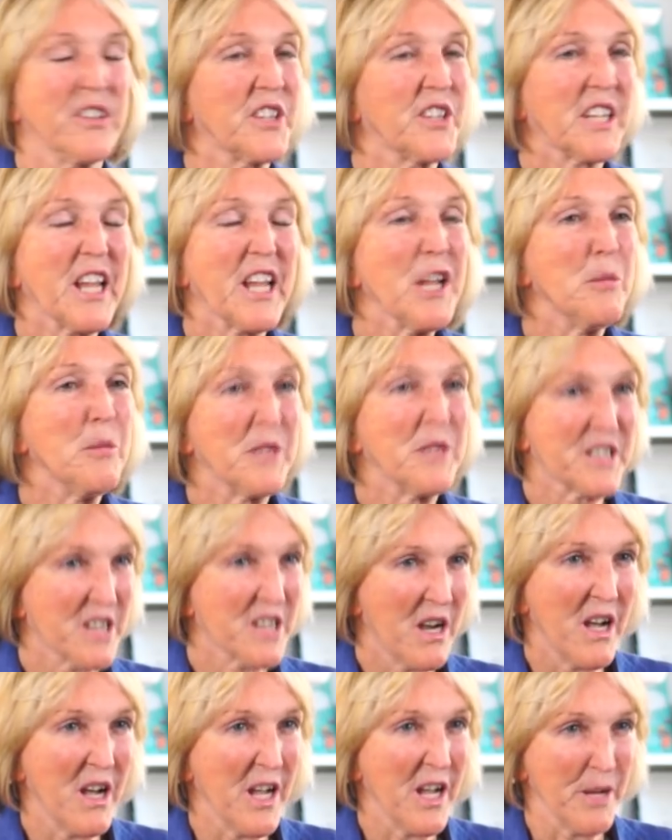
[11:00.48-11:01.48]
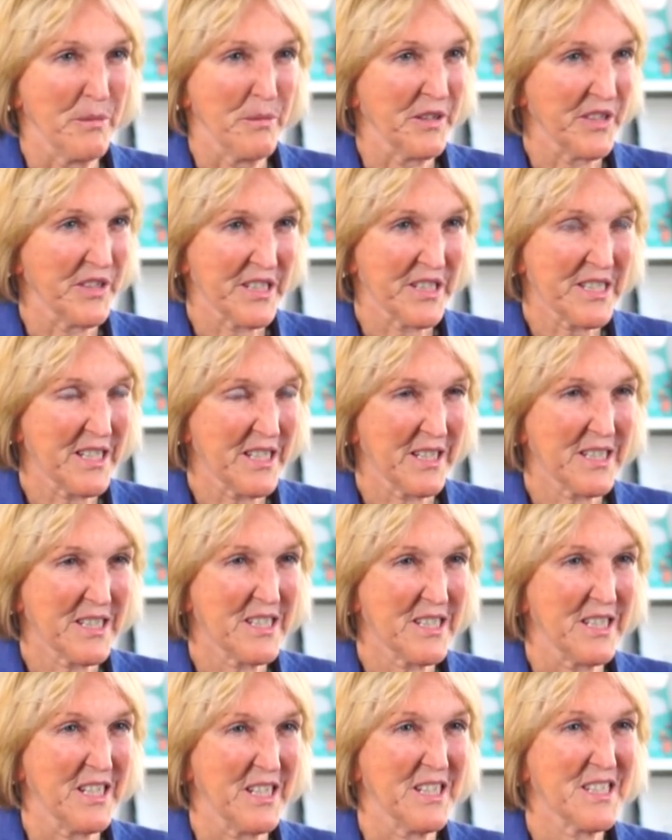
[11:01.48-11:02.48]
There came a time in the
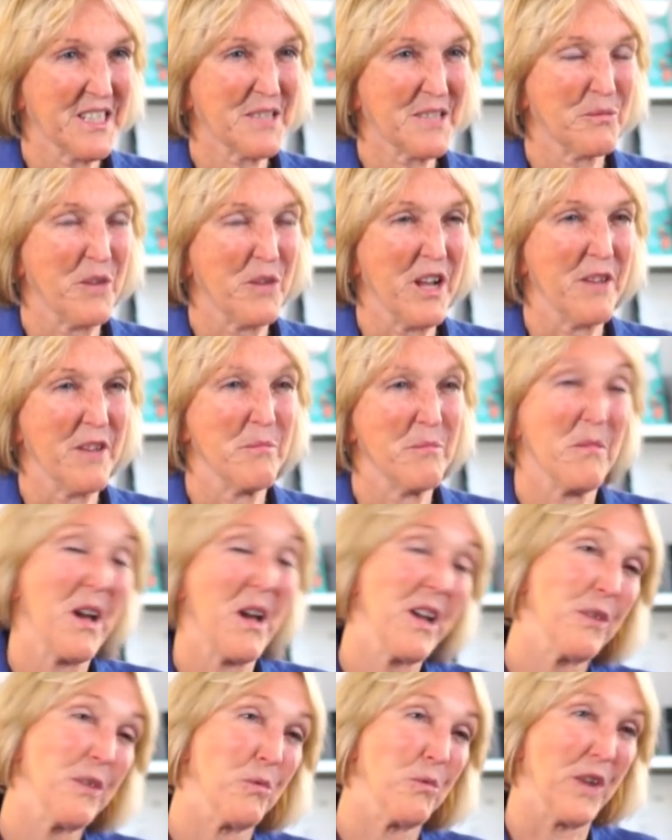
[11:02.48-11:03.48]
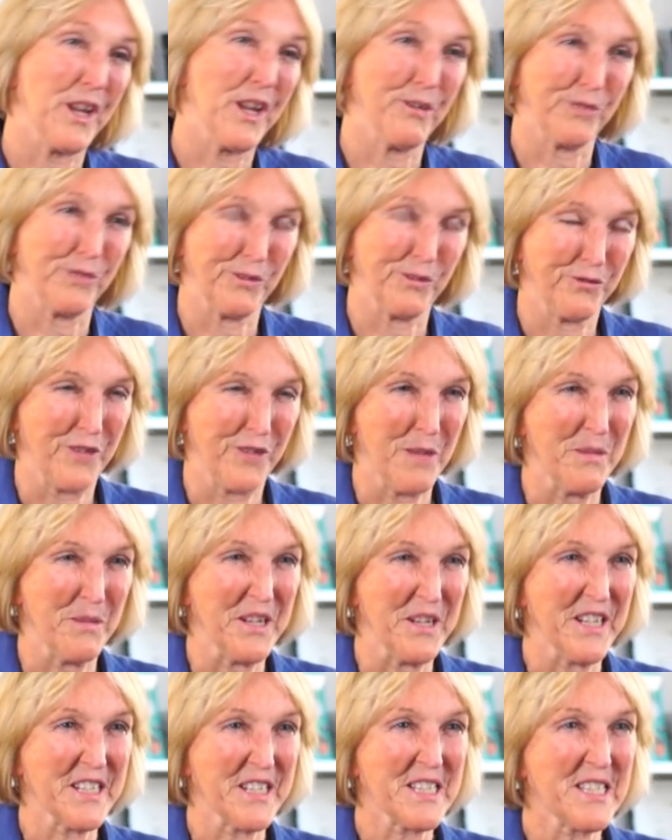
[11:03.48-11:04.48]
sixties when my wave of
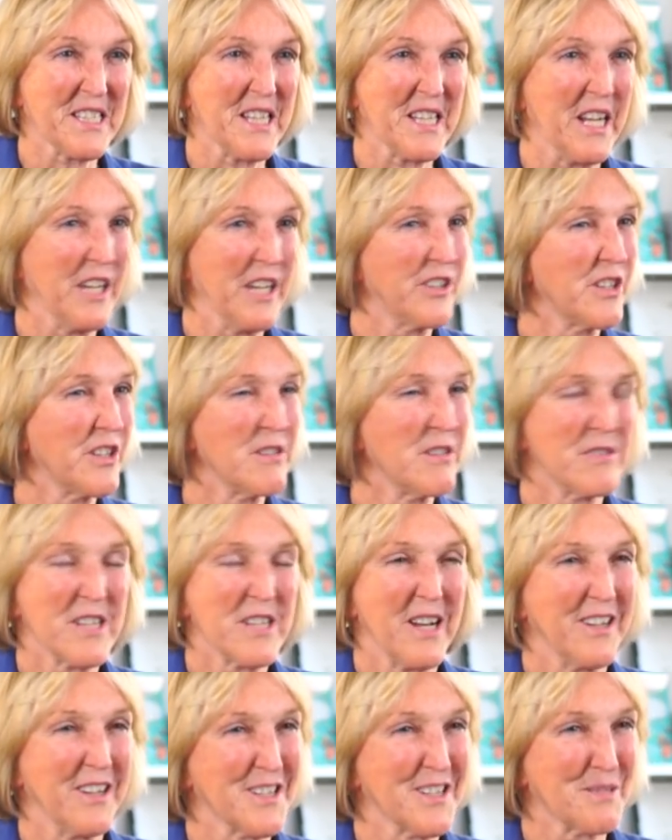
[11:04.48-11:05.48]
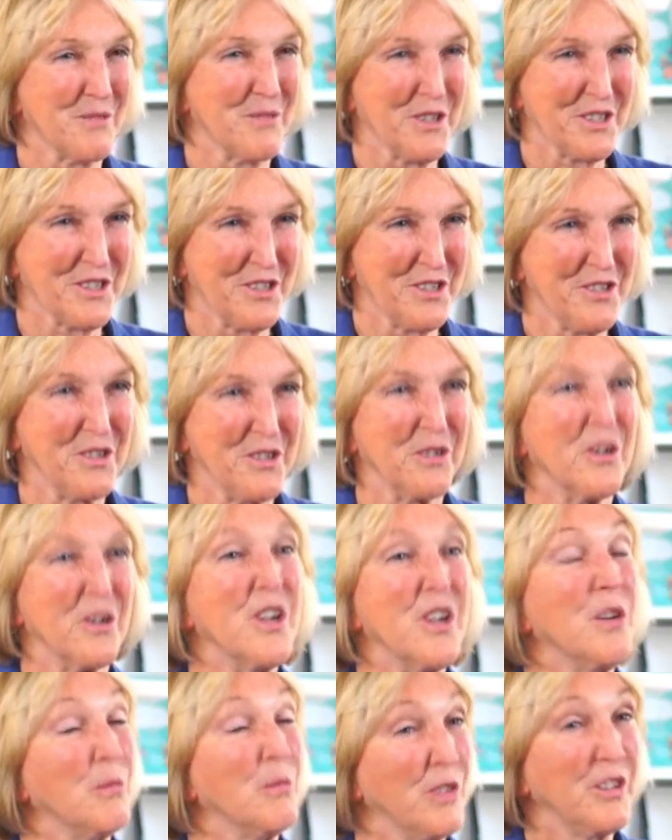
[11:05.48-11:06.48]
feminists said, don't tell us what to do.
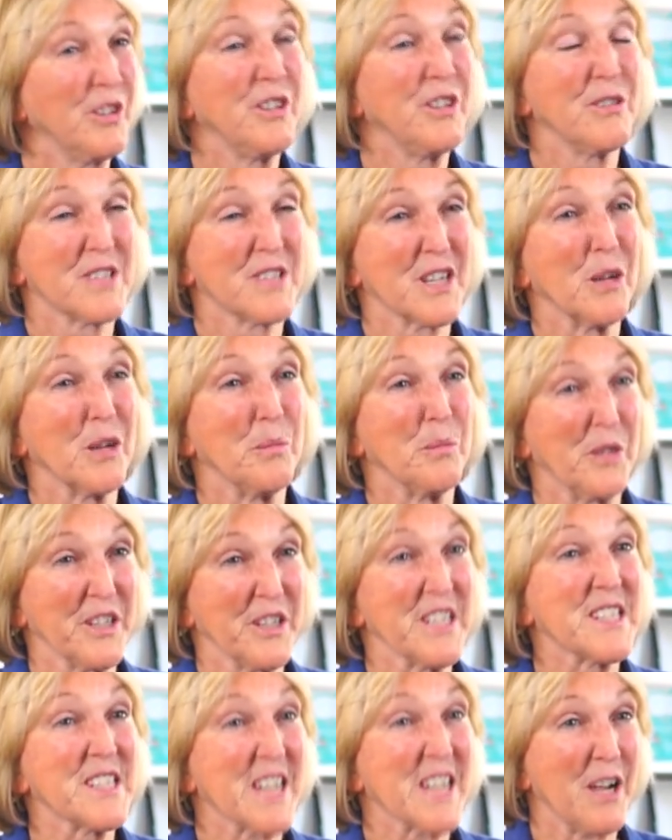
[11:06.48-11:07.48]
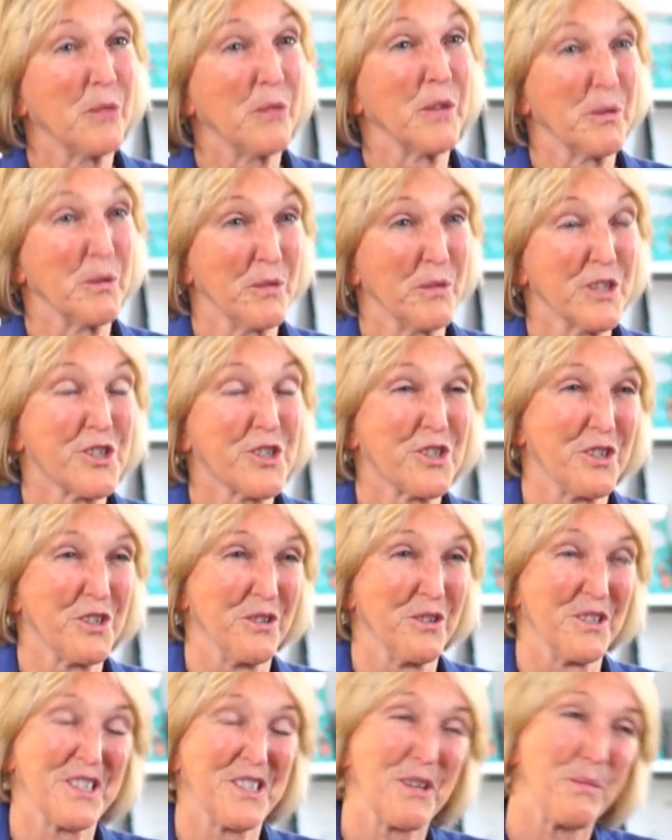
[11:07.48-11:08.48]
We'll use our bodies how we wish to.
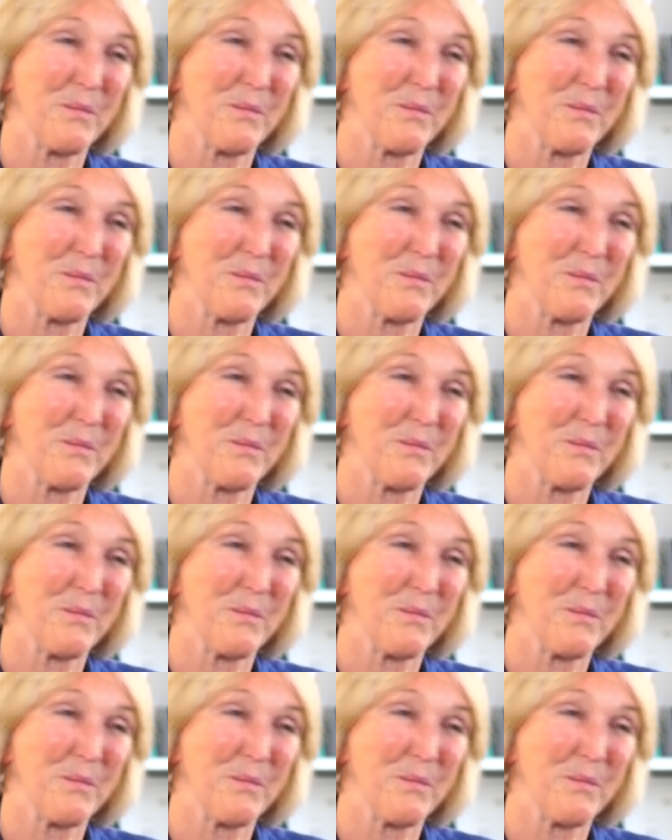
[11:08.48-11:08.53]
And so